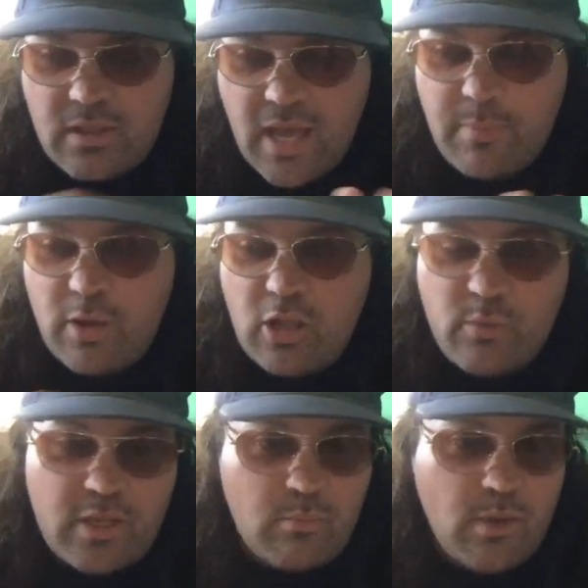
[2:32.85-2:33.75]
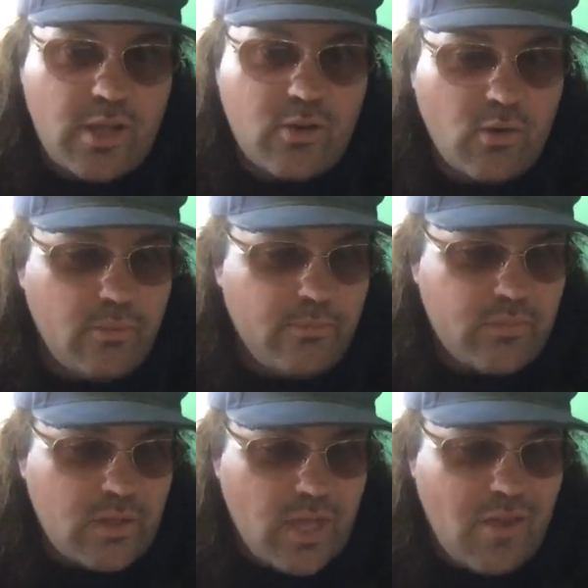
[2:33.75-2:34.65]
Happy Halloween, Michael.
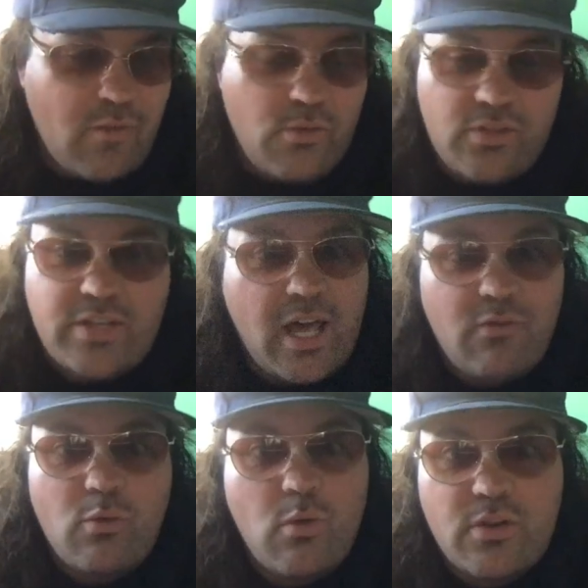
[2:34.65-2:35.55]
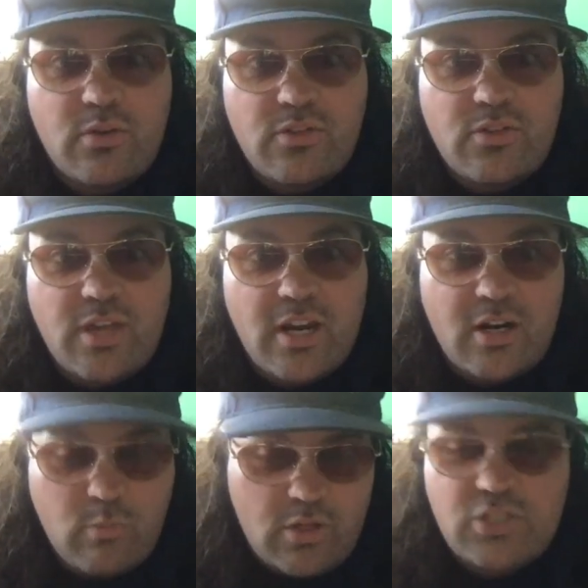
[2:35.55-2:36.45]
Everyone's entitled for one good scare,
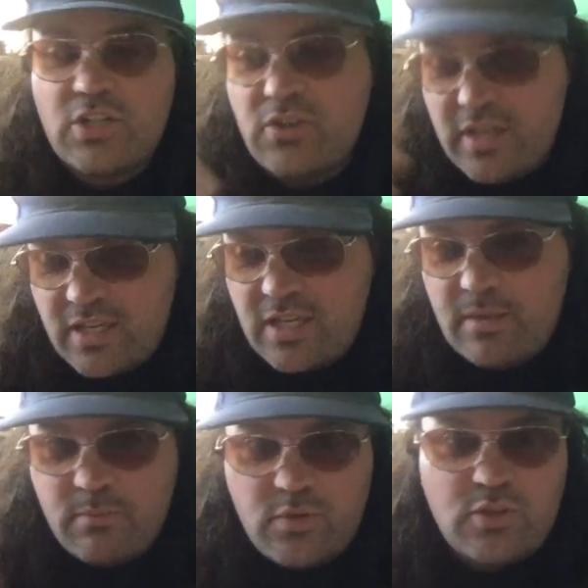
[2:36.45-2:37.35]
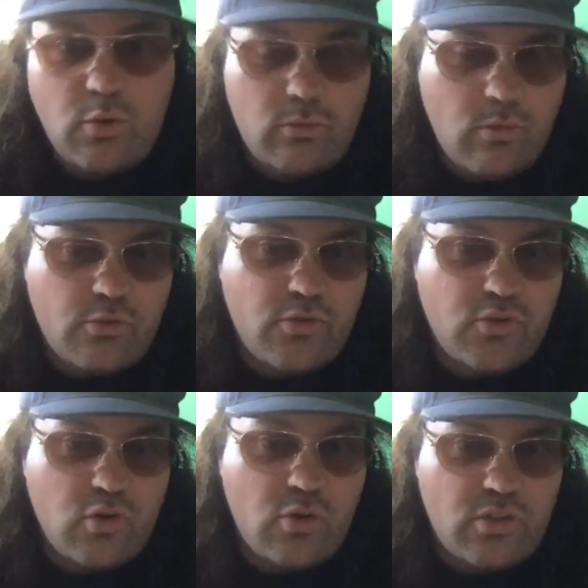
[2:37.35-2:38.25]
which just like he told Laurie
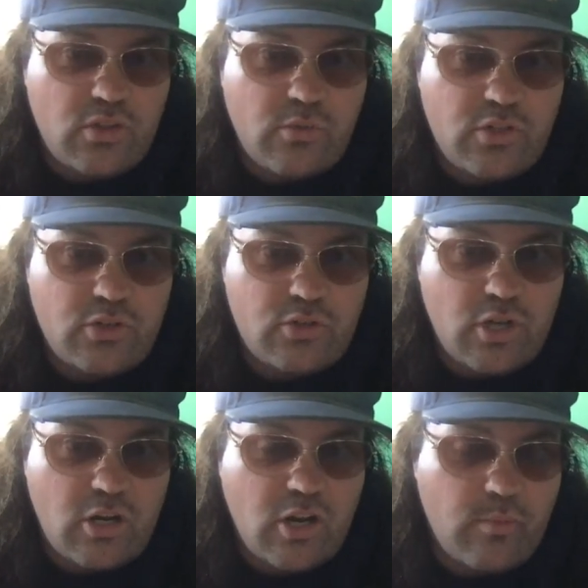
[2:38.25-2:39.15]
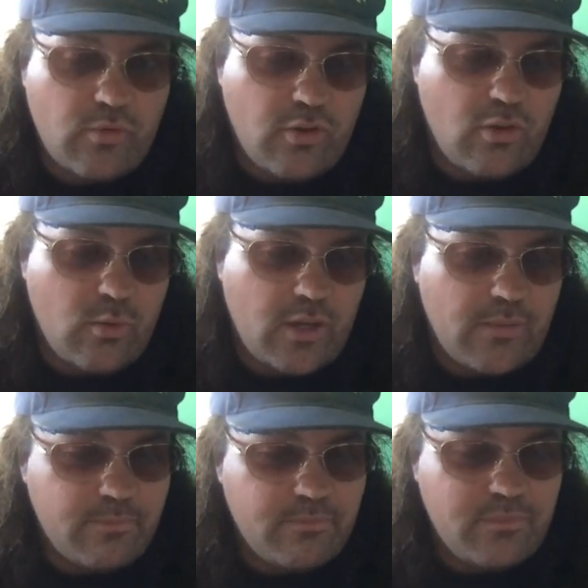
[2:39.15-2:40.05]
Strode in the original John Carpenter's Halloween.
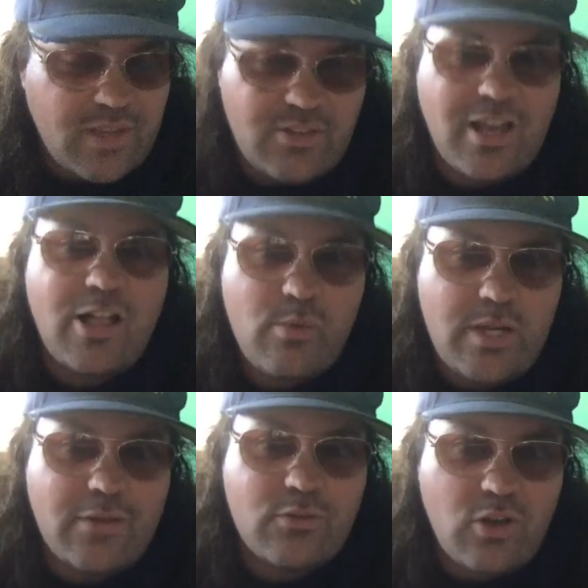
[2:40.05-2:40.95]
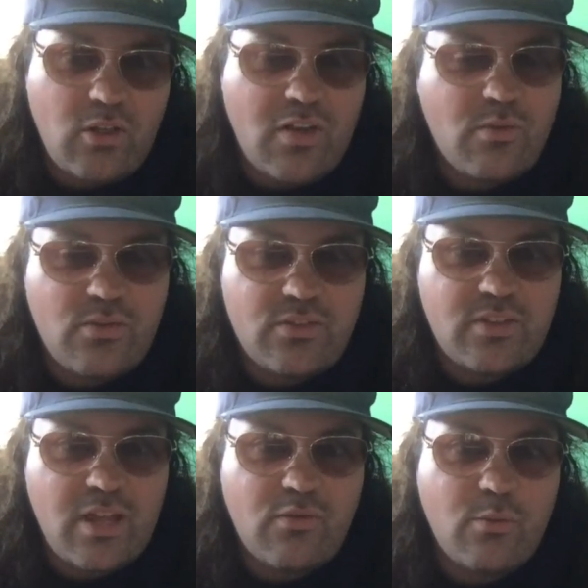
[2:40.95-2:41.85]
It's Halloween, after all. Everyone's
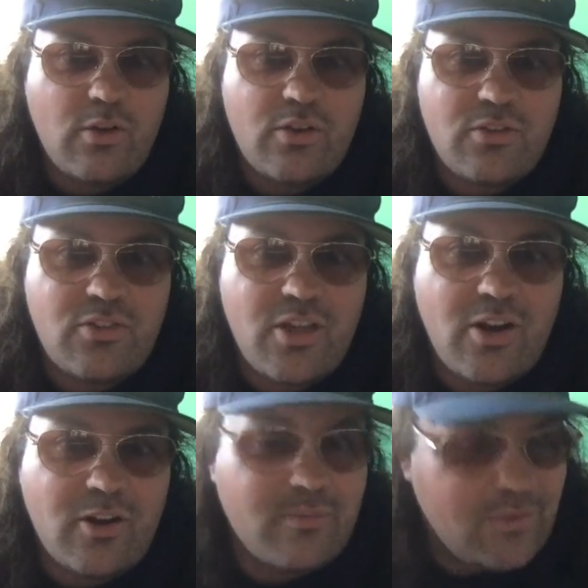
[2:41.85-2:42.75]
entitled for one good scare.